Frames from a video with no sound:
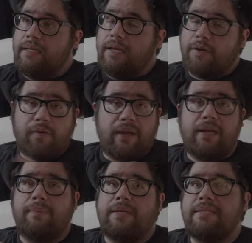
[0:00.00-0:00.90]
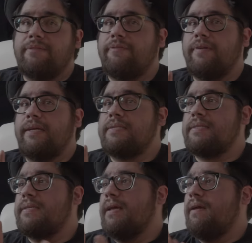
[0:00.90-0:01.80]
incredibly
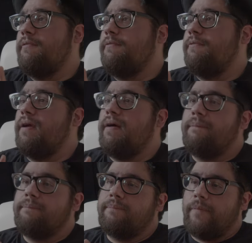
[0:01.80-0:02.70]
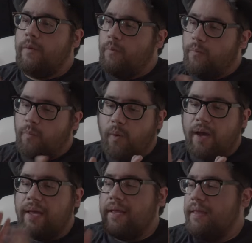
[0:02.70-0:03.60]
different from
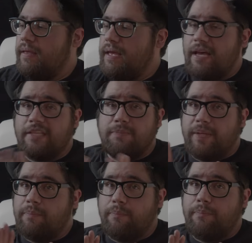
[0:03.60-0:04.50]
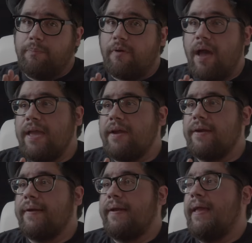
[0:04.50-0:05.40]
what has been
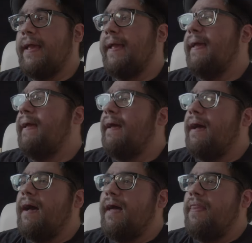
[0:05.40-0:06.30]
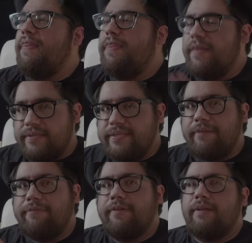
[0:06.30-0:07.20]
prior. This
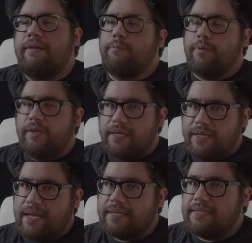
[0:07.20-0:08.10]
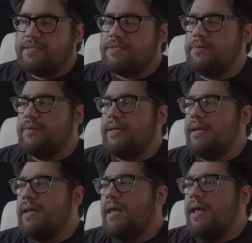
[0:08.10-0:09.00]
I feel like really connected to
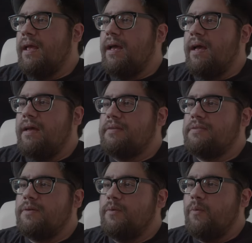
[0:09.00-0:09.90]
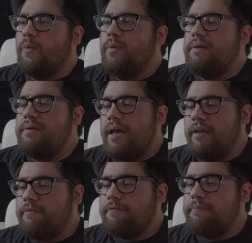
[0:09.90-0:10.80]
it. So
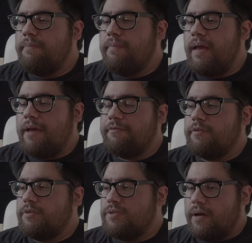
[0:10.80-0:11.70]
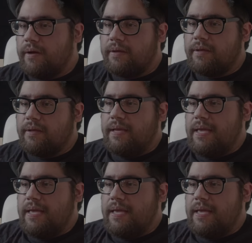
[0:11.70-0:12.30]
Knife After Dark